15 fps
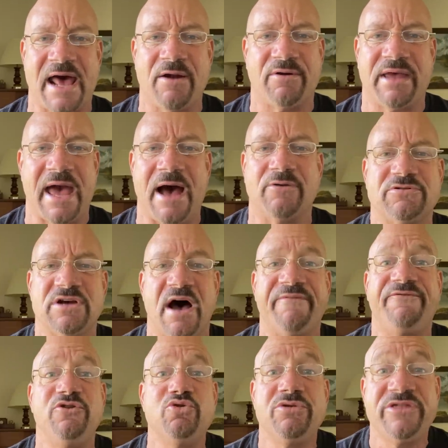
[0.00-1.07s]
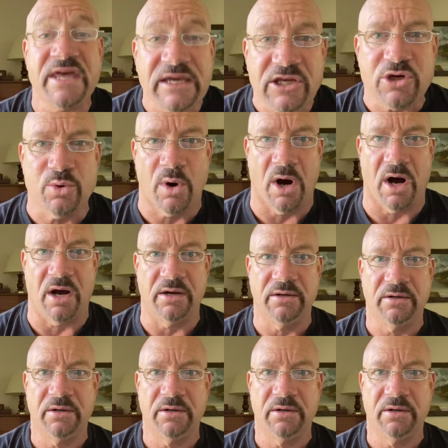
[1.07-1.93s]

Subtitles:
I don't care tough you think you are.